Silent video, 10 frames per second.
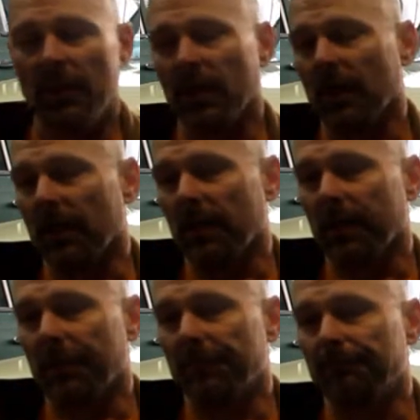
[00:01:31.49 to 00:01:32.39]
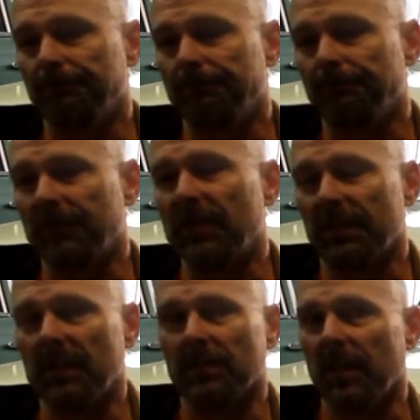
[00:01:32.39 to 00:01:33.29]
and
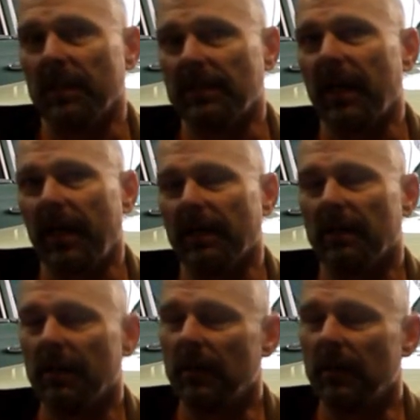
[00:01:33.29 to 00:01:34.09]
things like that.